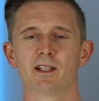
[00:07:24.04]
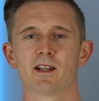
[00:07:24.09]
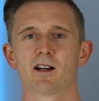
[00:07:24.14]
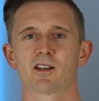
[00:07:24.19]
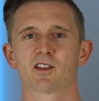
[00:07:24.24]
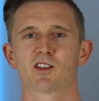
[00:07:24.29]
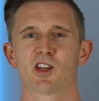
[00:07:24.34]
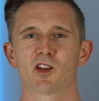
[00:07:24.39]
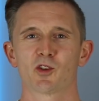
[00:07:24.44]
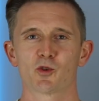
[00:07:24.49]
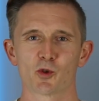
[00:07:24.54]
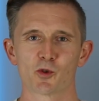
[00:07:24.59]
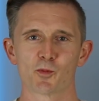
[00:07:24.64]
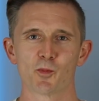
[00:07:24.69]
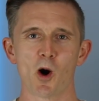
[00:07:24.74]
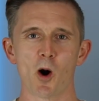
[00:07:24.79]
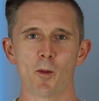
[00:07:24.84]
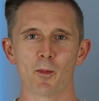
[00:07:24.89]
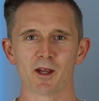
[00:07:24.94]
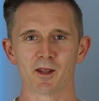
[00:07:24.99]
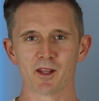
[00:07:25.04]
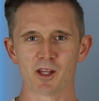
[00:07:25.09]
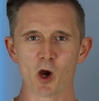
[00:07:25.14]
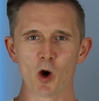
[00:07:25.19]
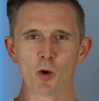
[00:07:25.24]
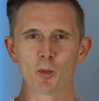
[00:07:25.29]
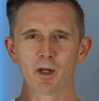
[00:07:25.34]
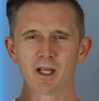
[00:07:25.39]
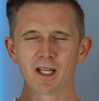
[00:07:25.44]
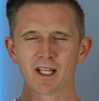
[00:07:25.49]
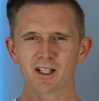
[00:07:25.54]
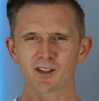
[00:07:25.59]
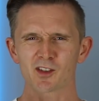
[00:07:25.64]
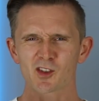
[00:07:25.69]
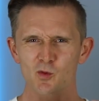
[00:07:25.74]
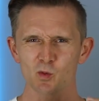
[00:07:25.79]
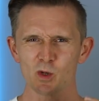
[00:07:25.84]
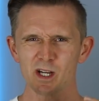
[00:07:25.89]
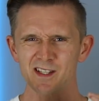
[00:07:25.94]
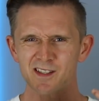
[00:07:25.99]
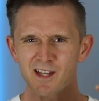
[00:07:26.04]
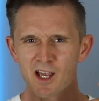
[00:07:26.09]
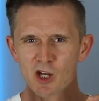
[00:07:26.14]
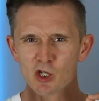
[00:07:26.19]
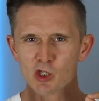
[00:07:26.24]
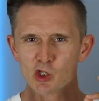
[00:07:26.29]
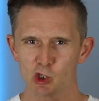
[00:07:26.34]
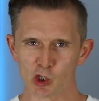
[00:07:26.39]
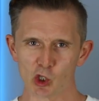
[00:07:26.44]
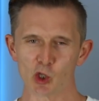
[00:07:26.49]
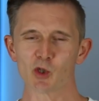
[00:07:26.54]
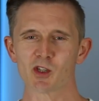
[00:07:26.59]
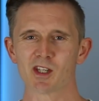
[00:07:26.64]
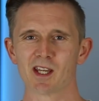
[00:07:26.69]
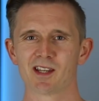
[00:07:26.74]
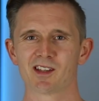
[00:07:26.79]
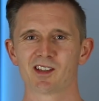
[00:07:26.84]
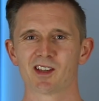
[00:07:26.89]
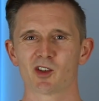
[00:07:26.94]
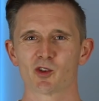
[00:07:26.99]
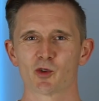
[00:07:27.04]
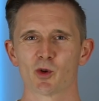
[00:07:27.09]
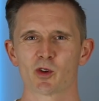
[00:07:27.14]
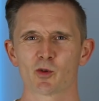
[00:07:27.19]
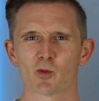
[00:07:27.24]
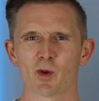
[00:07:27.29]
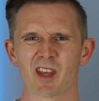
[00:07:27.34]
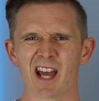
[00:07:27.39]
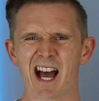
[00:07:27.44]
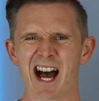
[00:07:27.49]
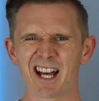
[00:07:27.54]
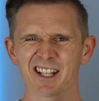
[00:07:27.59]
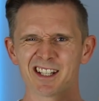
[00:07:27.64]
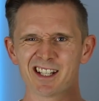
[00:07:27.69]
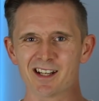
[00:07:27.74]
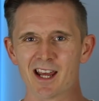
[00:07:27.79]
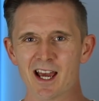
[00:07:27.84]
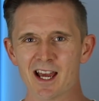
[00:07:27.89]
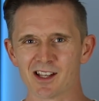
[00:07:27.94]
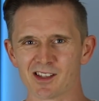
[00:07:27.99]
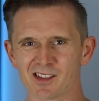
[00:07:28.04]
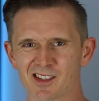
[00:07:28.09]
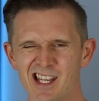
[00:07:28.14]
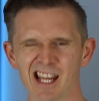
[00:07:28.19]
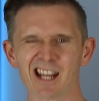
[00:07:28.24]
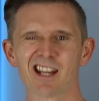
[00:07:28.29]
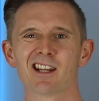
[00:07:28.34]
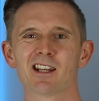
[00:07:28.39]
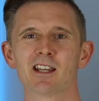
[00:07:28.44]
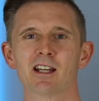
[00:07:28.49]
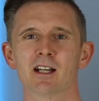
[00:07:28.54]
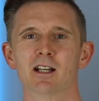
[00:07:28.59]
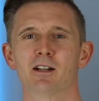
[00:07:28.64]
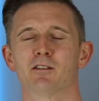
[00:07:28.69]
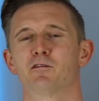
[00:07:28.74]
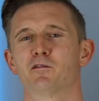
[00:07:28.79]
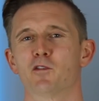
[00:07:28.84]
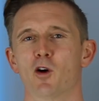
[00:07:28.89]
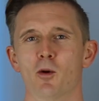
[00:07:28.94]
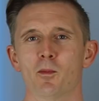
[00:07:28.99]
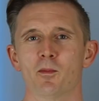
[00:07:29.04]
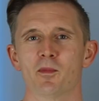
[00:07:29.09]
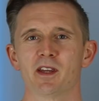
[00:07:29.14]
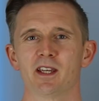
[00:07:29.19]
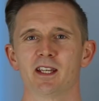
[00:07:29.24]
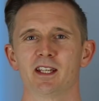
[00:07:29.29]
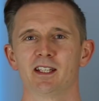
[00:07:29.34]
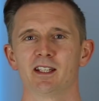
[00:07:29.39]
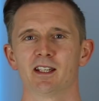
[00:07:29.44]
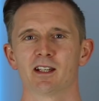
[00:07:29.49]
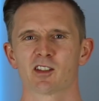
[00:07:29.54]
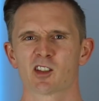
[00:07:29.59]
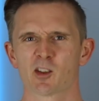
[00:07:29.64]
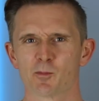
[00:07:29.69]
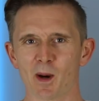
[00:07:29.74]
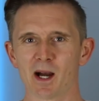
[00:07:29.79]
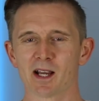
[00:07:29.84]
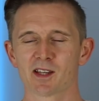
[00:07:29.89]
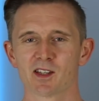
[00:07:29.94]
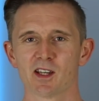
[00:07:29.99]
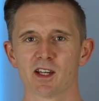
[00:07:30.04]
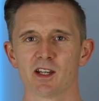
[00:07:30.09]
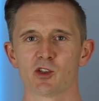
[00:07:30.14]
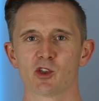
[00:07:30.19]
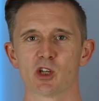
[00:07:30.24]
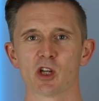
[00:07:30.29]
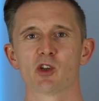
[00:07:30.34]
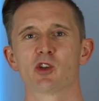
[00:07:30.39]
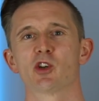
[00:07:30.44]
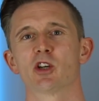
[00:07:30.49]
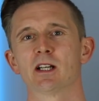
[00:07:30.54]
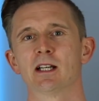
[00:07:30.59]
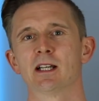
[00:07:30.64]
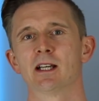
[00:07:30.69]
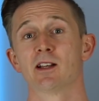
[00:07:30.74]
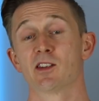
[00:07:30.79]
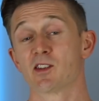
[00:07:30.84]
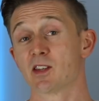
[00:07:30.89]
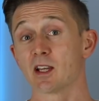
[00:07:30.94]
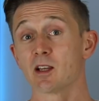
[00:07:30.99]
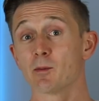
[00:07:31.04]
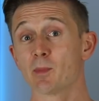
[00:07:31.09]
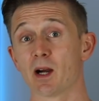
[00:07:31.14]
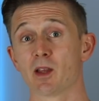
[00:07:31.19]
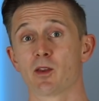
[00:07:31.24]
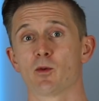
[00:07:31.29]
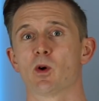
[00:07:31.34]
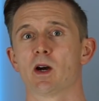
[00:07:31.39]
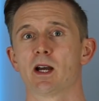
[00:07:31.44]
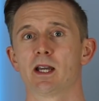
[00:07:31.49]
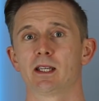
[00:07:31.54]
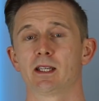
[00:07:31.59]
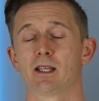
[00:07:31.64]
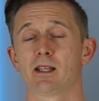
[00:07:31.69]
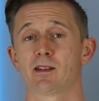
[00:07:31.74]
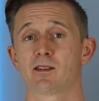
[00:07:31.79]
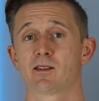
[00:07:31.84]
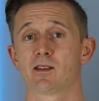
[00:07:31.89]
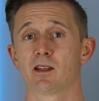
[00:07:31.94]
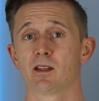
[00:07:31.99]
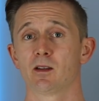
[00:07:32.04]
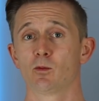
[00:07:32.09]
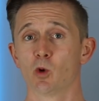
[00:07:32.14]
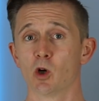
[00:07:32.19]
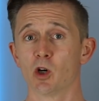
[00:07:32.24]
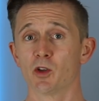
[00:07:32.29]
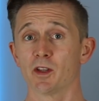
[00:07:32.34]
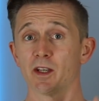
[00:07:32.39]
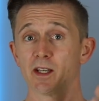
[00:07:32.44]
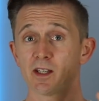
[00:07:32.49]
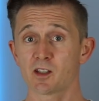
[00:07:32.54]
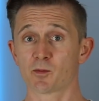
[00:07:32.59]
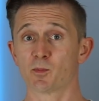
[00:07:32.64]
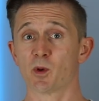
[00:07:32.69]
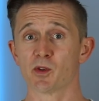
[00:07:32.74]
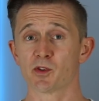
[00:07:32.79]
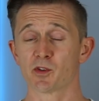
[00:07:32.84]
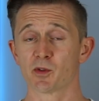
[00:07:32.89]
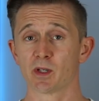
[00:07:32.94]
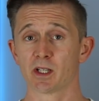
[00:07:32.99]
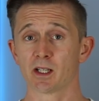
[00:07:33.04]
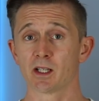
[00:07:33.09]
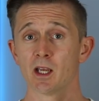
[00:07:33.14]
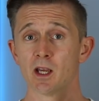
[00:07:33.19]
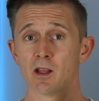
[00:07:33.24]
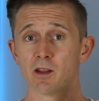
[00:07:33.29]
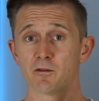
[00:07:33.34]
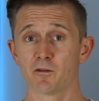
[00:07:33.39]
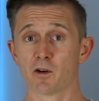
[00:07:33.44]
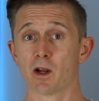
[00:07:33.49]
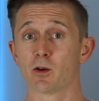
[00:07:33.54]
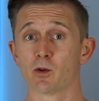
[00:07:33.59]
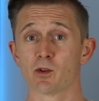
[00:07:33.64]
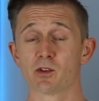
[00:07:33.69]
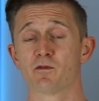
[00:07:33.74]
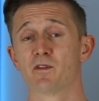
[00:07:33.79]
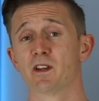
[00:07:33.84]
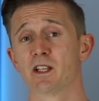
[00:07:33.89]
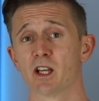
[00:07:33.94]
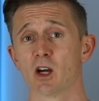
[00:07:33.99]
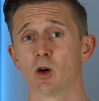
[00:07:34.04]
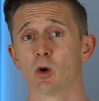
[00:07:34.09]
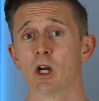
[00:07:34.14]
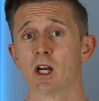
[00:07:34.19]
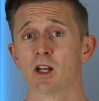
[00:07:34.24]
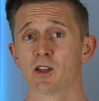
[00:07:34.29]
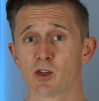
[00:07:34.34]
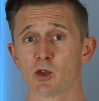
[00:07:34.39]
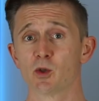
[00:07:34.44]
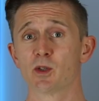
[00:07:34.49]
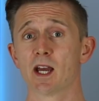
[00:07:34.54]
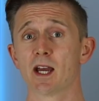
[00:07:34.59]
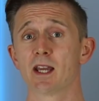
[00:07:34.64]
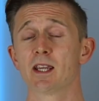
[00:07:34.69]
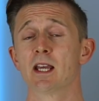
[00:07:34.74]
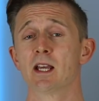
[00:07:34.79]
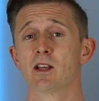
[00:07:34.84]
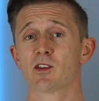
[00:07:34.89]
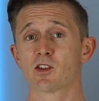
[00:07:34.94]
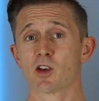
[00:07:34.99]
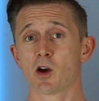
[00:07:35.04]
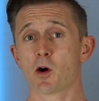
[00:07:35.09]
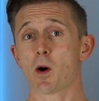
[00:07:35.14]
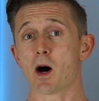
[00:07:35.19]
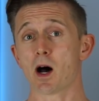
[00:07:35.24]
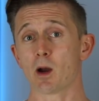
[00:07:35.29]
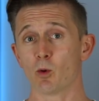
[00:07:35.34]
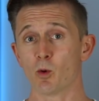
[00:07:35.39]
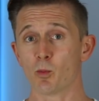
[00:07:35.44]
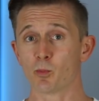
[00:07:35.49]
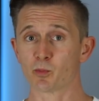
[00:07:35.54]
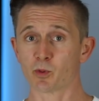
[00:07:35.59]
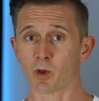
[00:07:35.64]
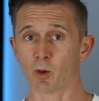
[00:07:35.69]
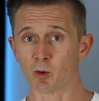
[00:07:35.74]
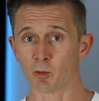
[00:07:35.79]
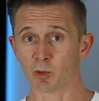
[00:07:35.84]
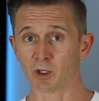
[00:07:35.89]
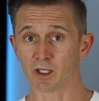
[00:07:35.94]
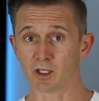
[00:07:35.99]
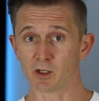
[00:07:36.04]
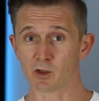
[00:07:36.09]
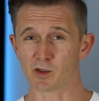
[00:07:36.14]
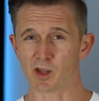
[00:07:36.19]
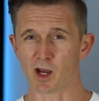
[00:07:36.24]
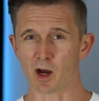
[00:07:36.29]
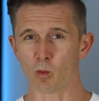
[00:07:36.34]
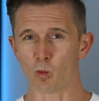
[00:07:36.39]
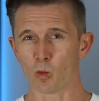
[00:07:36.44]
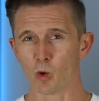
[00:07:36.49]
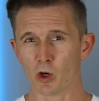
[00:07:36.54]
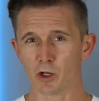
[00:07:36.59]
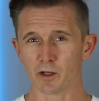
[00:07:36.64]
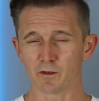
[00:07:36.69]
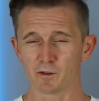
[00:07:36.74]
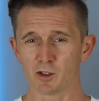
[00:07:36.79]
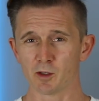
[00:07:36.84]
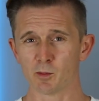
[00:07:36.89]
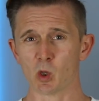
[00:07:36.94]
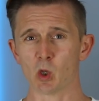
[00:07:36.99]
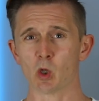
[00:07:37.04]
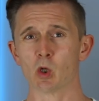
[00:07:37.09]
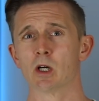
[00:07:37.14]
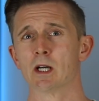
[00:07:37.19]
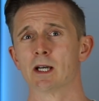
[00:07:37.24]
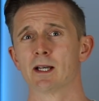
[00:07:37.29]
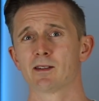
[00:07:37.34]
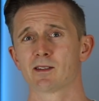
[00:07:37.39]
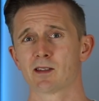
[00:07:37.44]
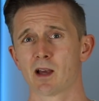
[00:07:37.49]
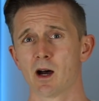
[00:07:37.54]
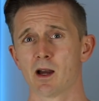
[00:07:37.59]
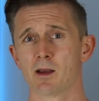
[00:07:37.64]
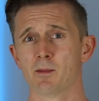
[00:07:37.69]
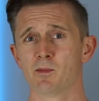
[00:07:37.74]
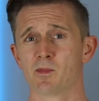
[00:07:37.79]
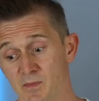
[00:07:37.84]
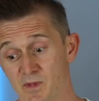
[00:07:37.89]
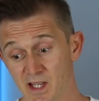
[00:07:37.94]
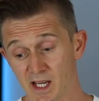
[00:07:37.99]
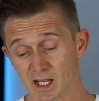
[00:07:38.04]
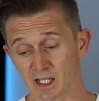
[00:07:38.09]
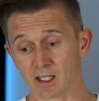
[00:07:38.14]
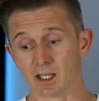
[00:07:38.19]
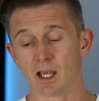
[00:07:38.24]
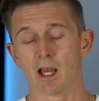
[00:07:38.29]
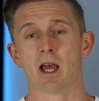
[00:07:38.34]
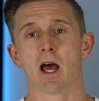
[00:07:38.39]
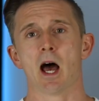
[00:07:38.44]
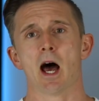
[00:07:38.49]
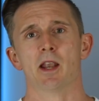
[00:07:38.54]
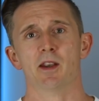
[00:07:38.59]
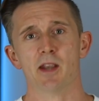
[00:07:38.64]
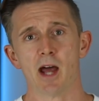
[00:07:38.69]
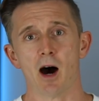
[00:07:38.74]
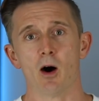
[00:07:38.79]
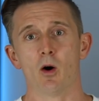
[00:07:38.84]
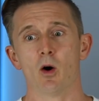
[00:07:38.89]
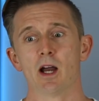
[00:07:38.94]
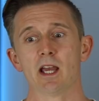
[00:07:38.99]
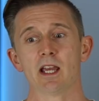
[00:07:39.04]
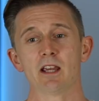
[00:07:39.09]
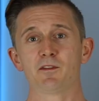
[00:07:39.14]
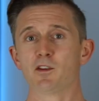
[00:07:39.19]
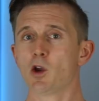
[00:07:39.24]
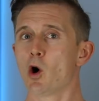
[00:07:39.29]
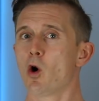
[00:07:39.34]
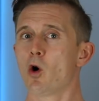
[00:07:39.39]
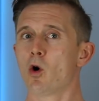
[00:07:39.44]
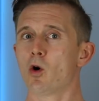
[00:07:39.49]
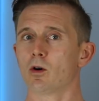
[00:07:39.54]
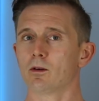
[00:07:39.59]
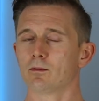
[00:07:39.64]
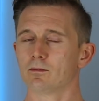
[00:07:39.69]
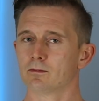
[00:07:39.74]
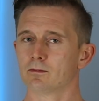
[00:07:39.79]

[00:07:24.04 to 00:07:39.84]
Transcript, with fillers: nice citrus pop in the opening, sweet, juicy citrus with added zing from the spicy ginger. Zing, by the way, is the word that is sponsoring the fragrance video today, so I will probably use that word a few more times, zing. Now, if you're